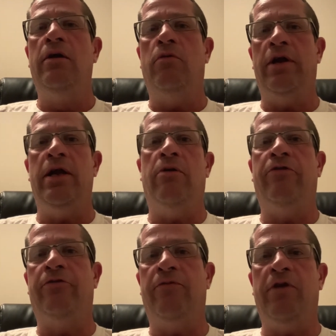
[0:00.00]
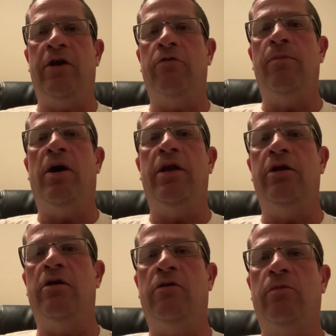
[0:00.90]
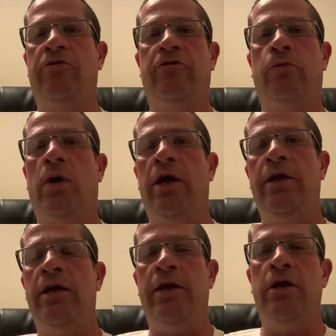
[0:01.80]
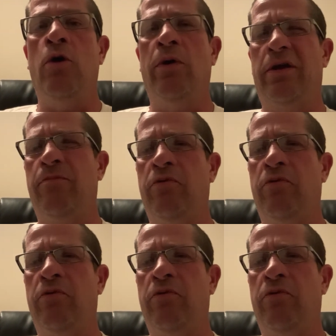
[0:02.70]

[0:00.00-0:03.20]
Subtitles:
Right now it's the factory body color, which is white. I know what